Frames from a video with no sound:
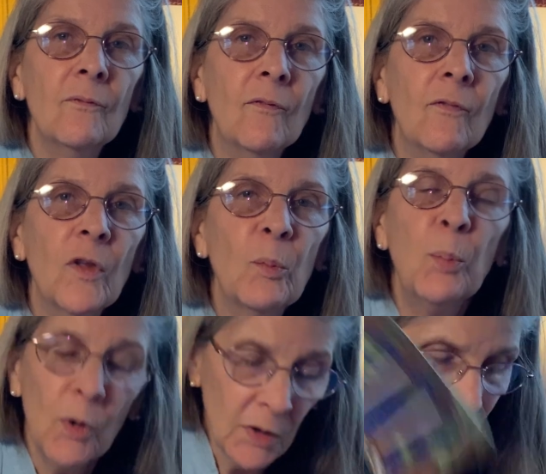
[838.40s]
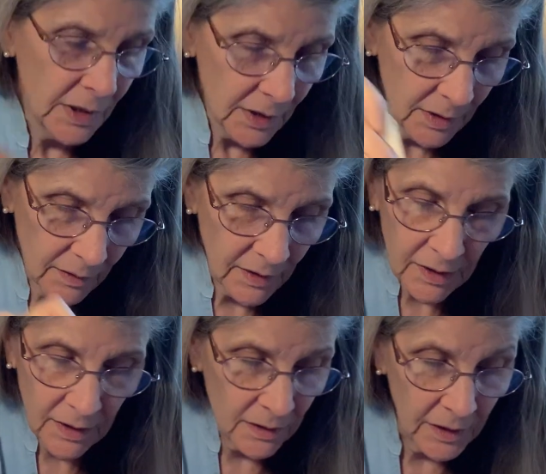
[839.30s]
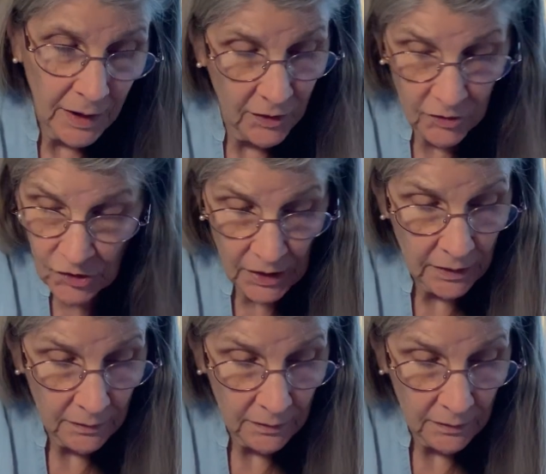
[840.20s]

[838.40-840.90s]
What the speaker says: They're pulling in the healing energy